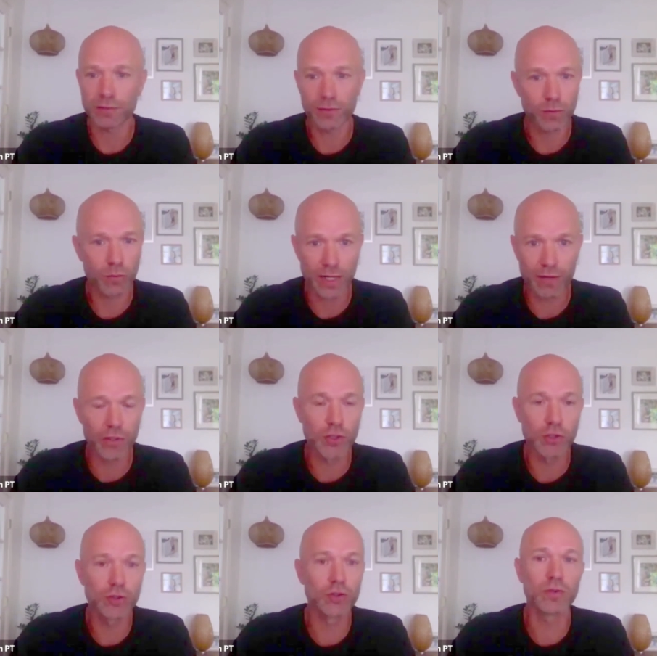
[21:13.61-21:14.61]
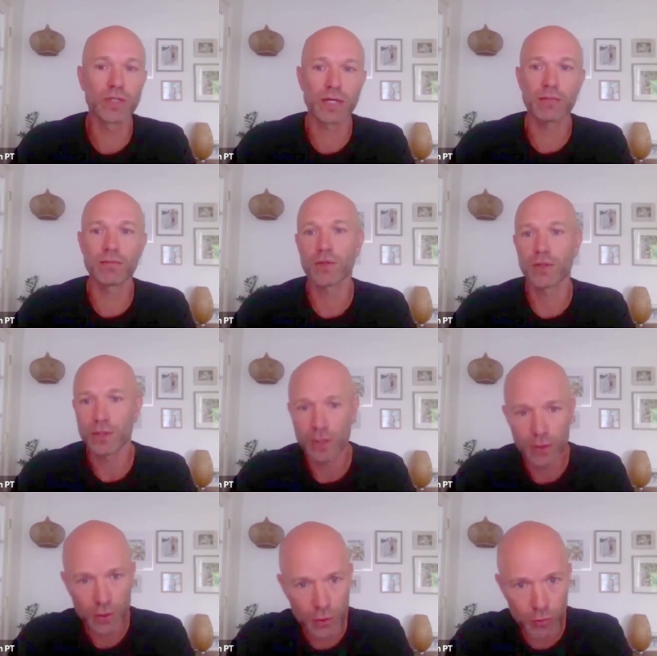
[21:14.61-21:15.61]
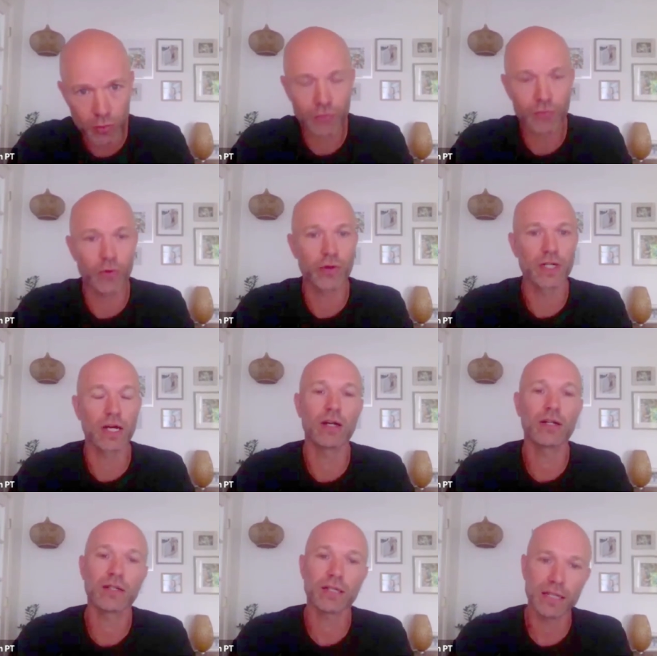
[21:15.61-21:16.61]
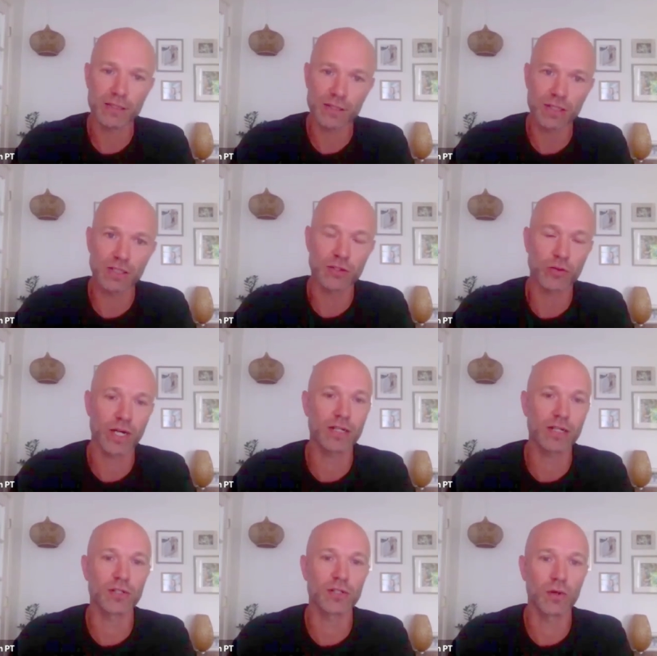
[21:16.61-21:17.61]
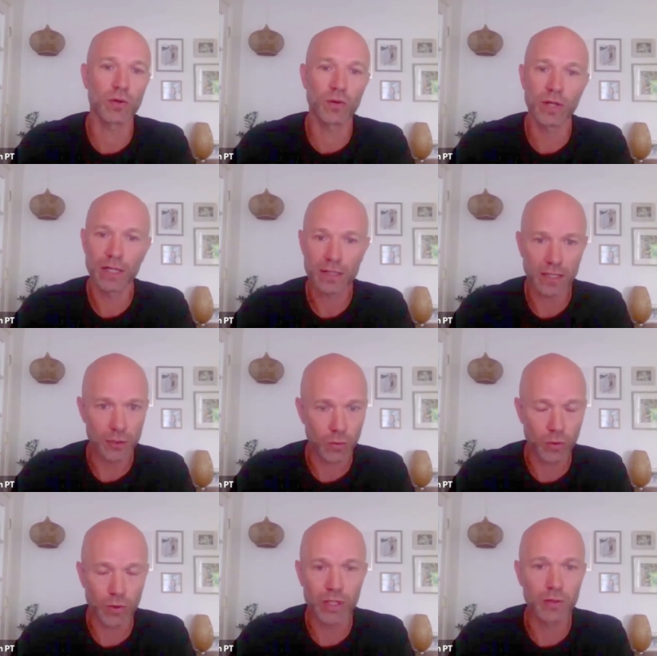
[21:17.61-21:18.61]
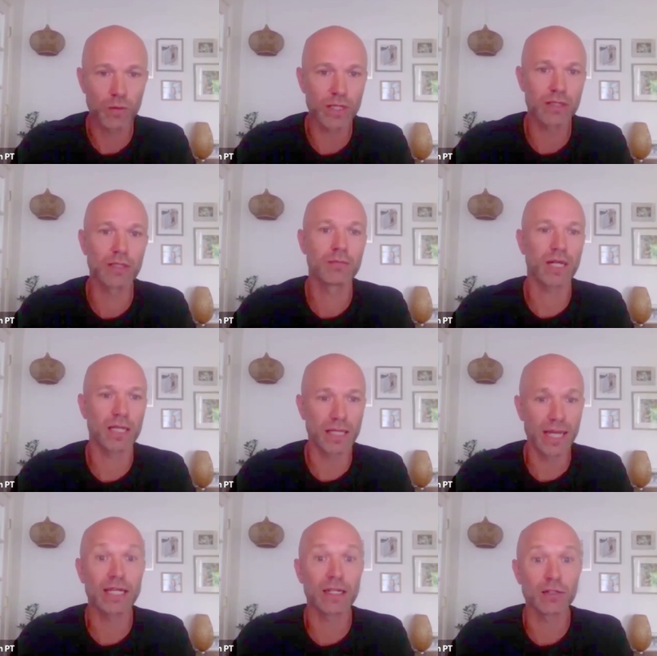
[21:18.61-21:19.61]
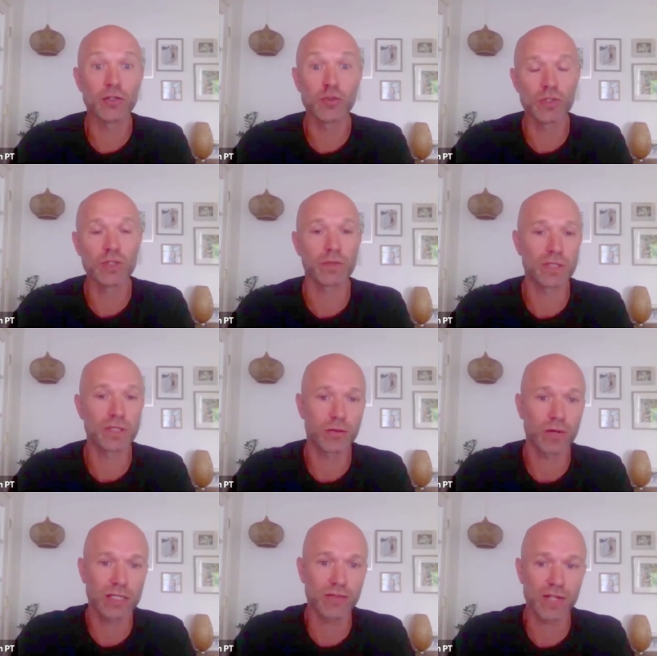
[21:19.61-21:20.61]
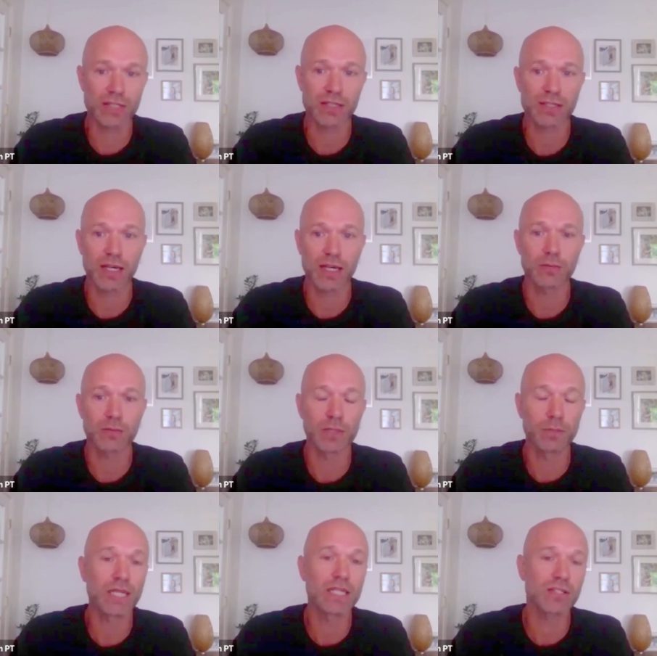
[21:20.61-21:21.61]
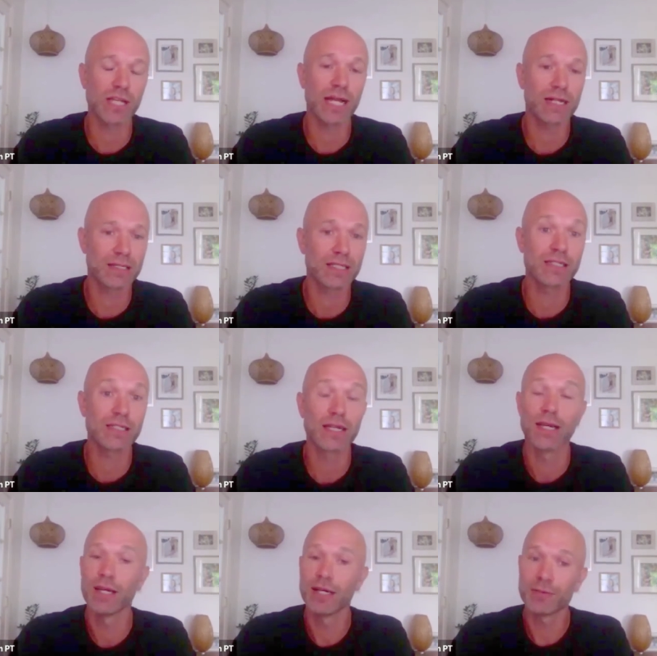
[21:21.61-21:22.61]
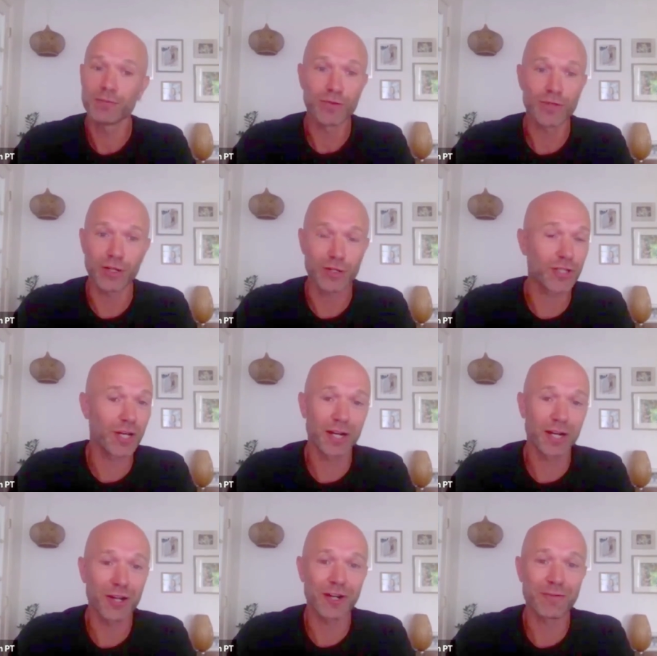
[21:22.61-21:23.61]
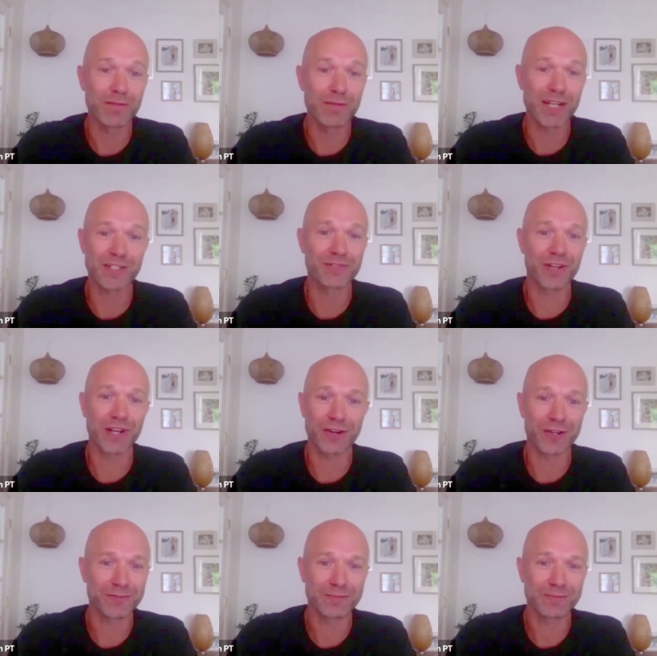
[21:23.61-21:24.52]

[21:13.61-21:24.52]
whatever you do with them, you refer it on so the trainers know that you're working with them and they can do some of these corrective exercises. But the biggest challenge is there's not a lot of margin for error